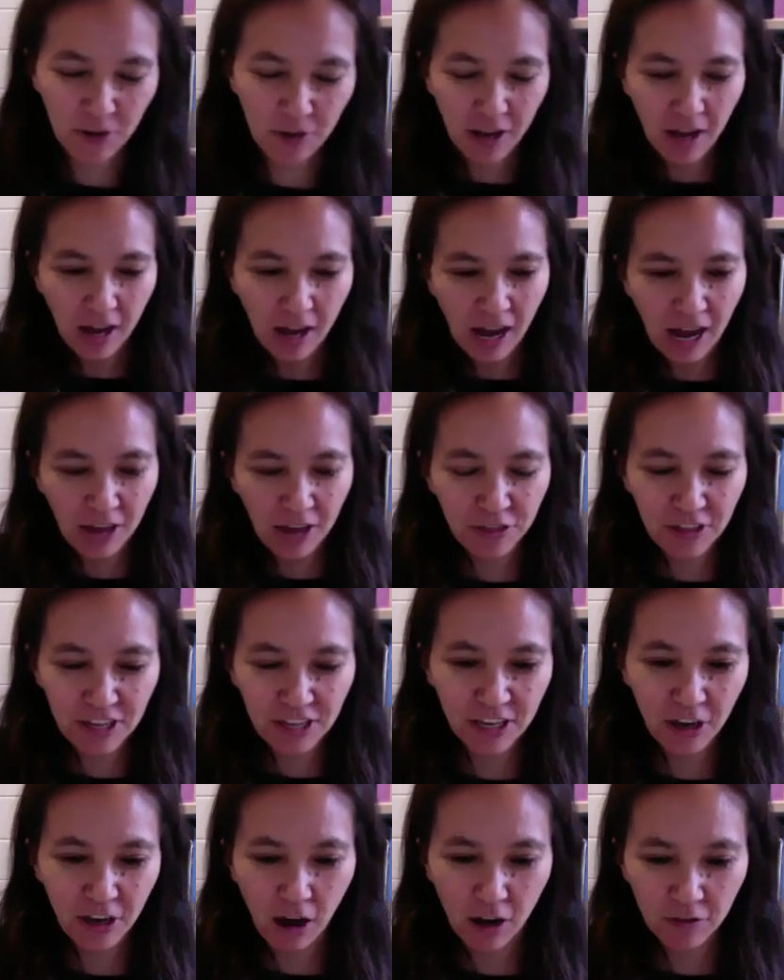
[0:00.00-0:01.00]
So
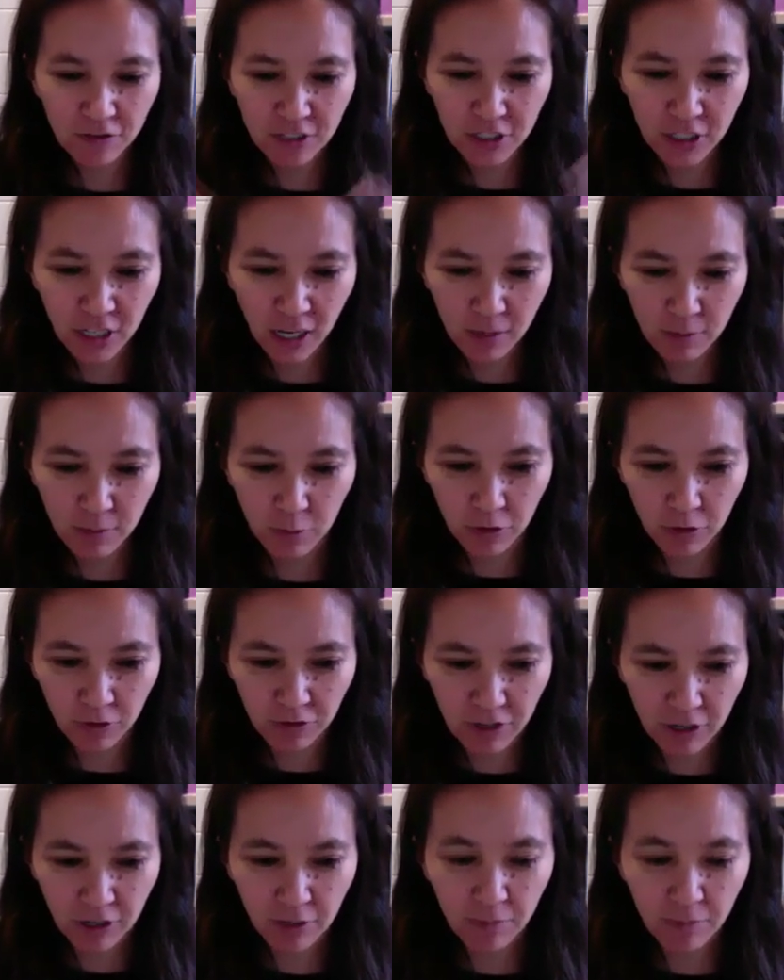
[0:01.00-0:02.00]
I think
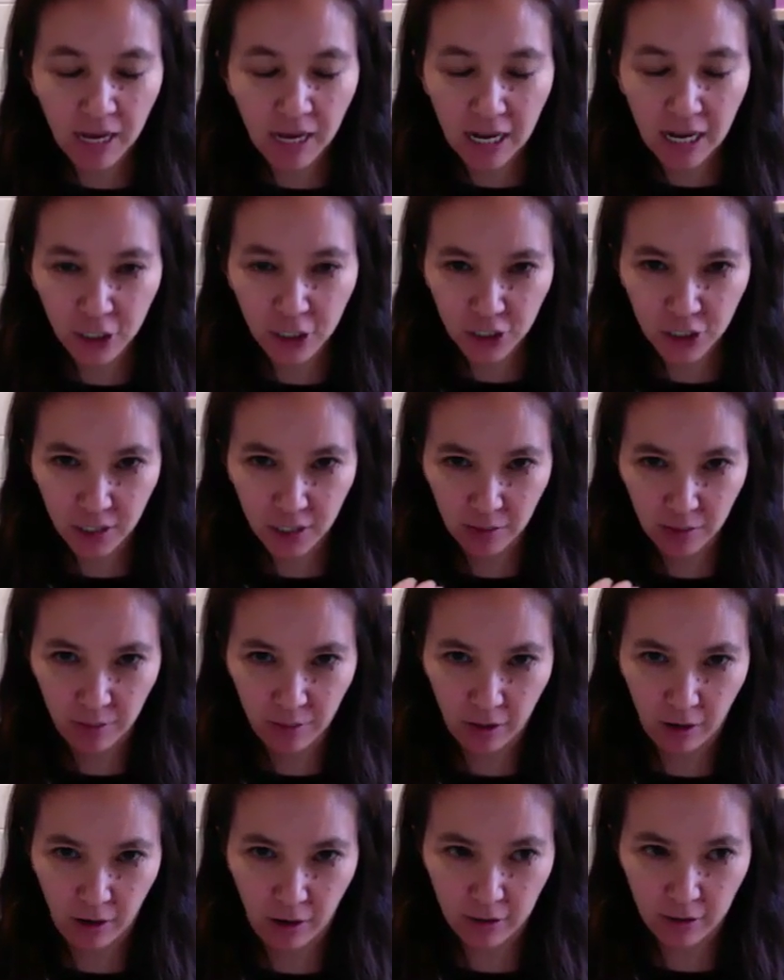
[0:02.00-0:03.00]
oftentimes we're very passionate
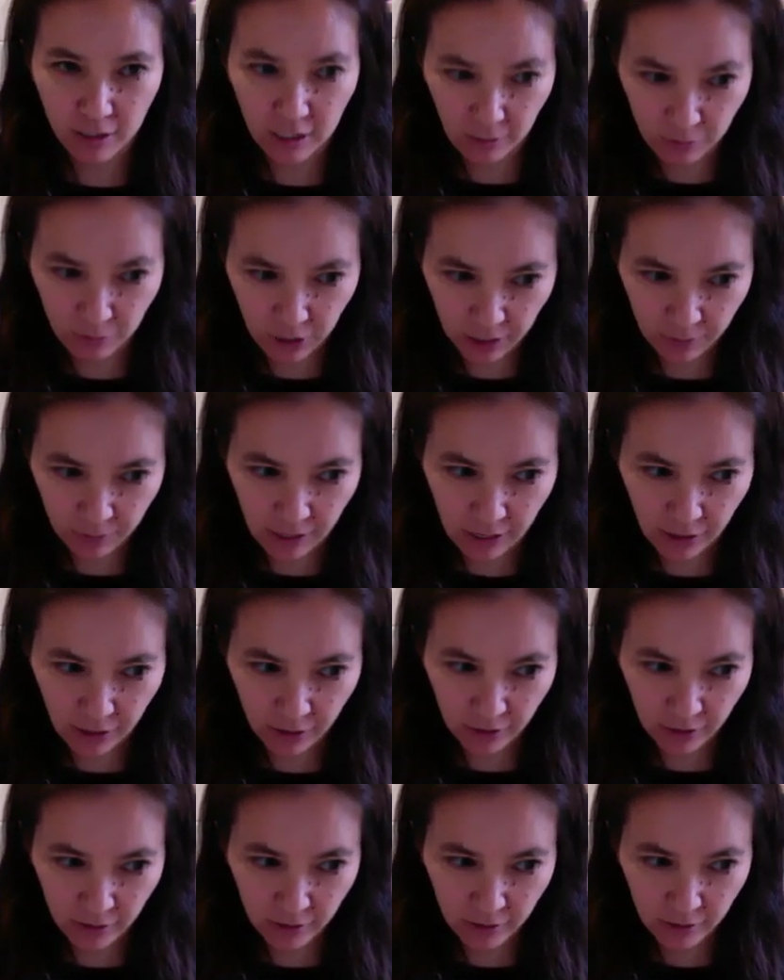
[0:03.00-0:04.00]
about our subject
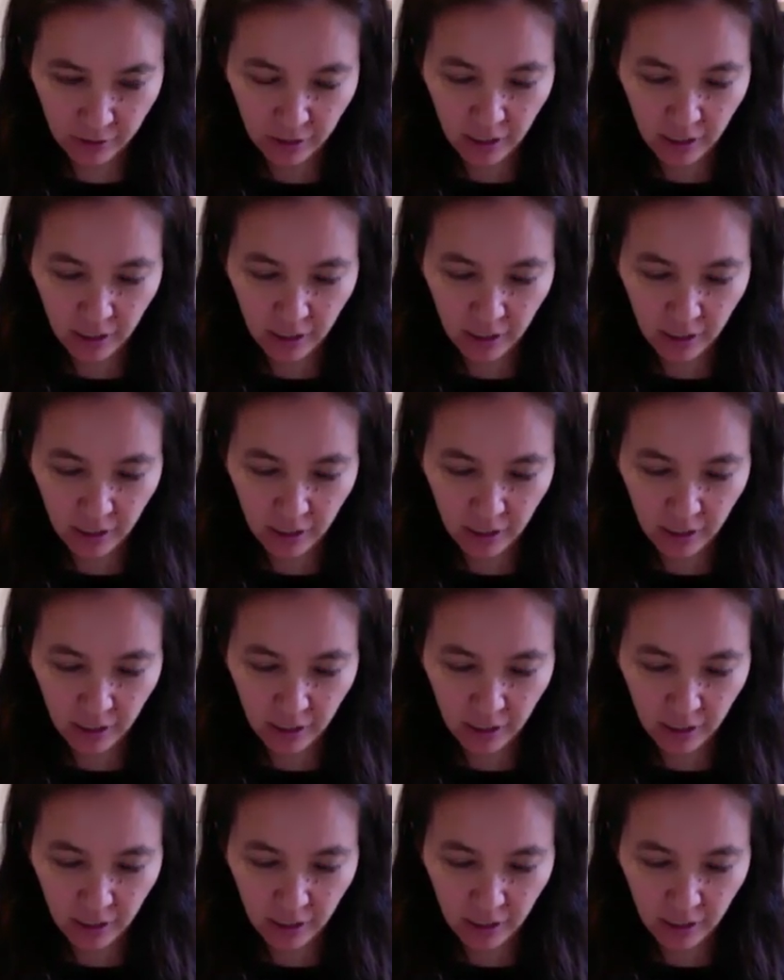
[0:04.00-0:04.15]
matter.